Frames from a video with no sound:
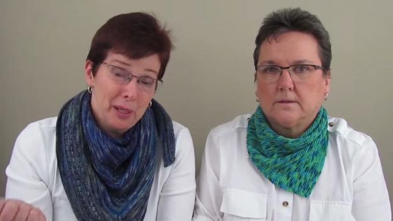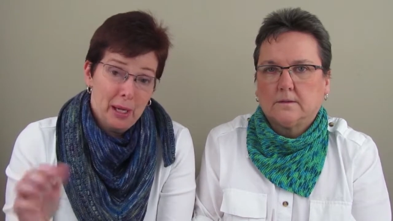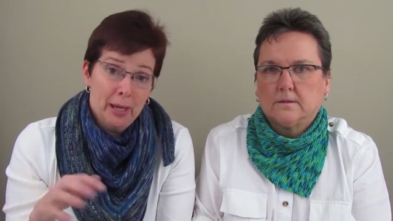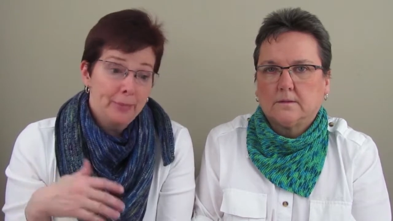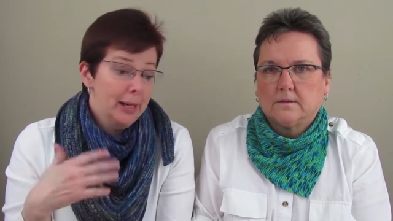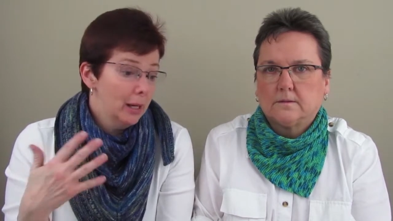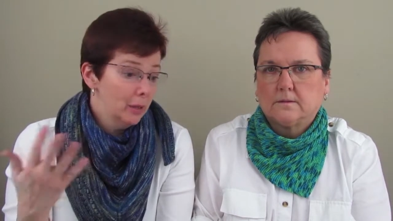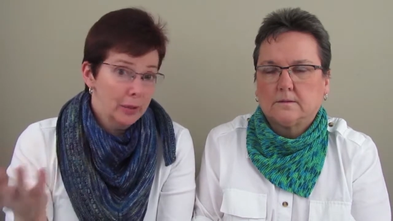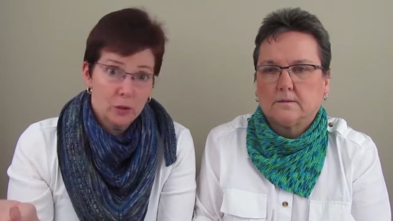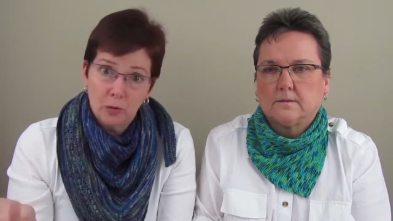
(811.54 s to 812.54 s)
Speaker 1: me. I'm
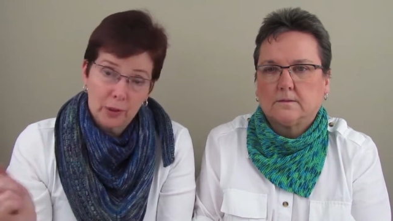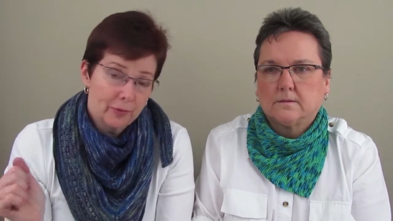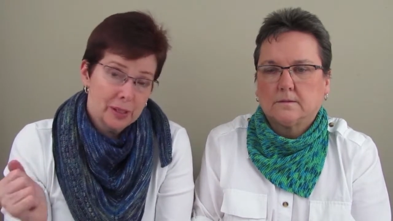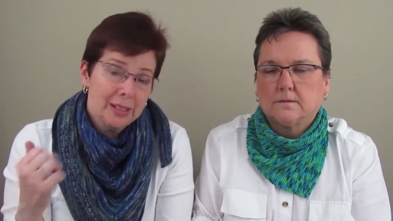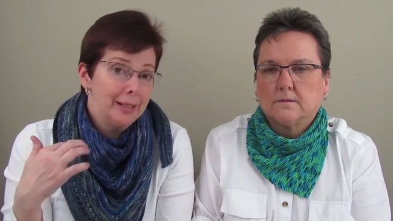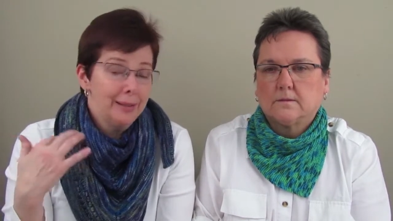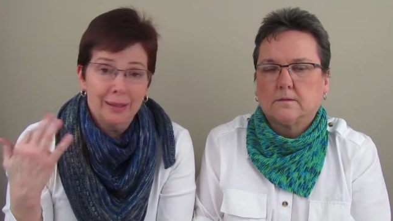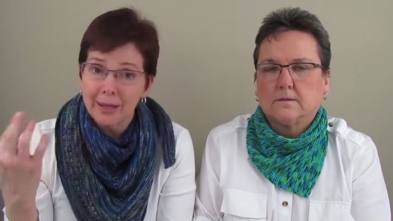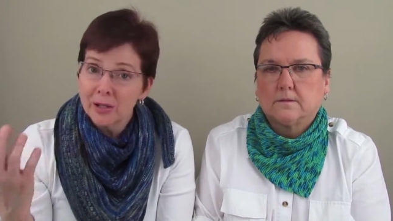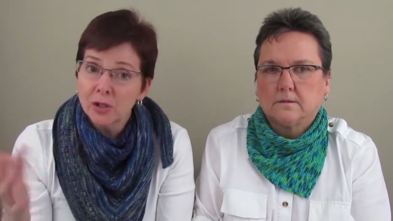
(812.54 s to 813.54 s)
now, as you have seen,
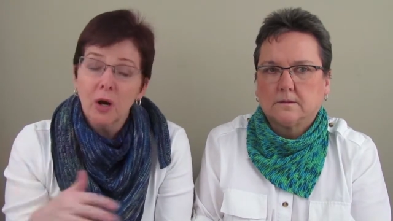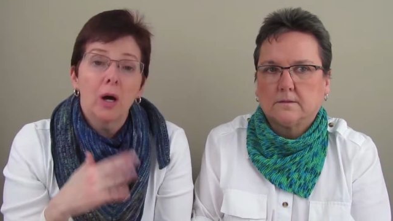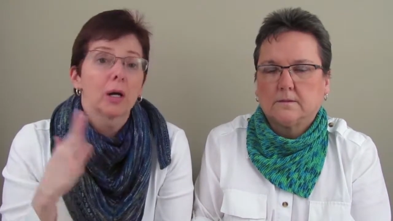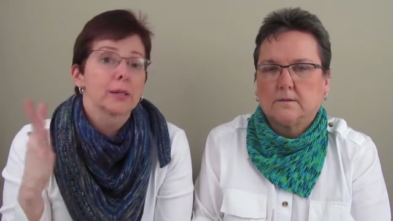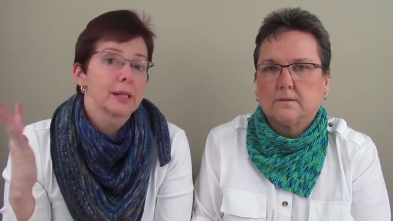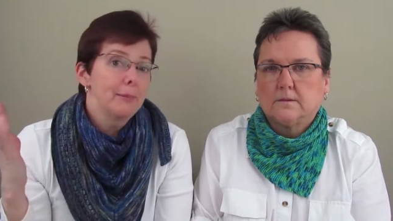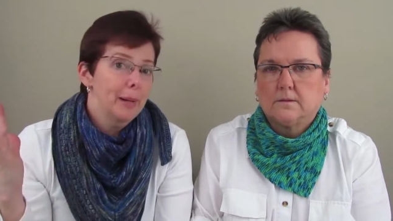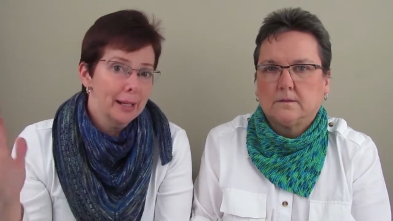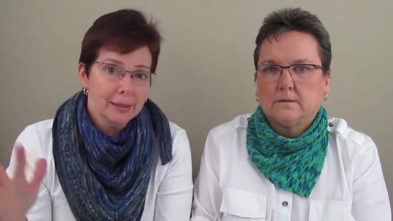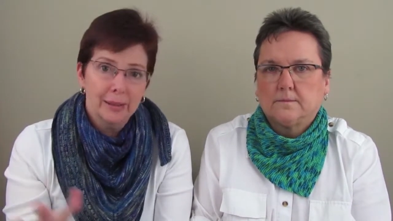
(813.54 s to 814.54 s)
knitting socks. I'm
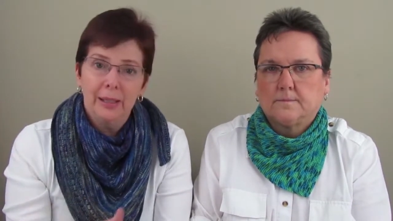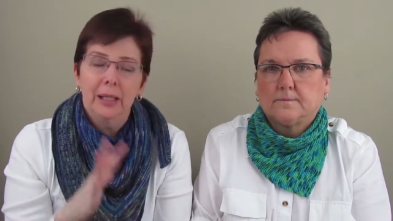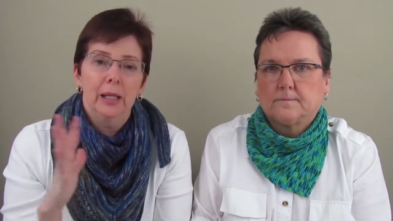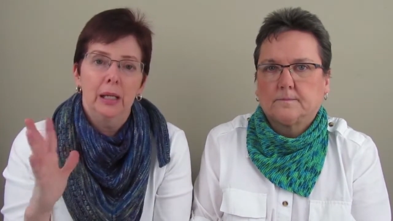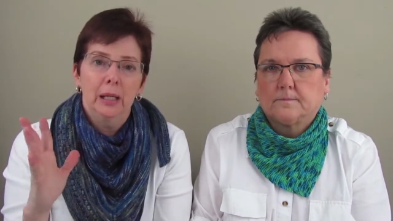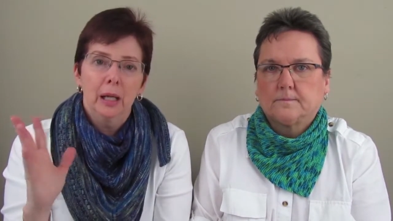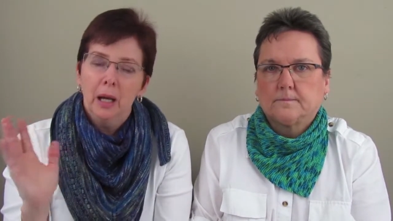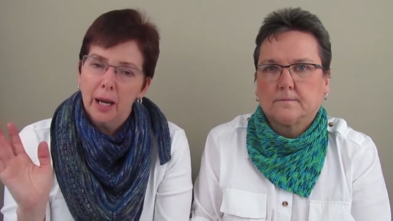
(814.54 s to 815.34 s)
back to knitting.